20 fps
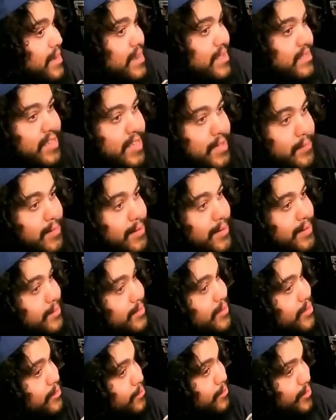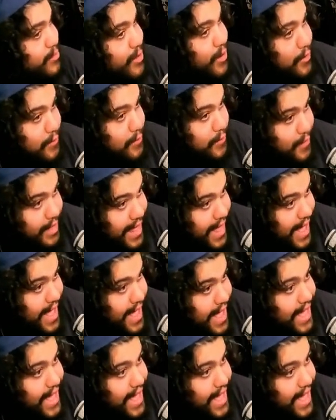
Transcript: December. I'm super stoked for that episode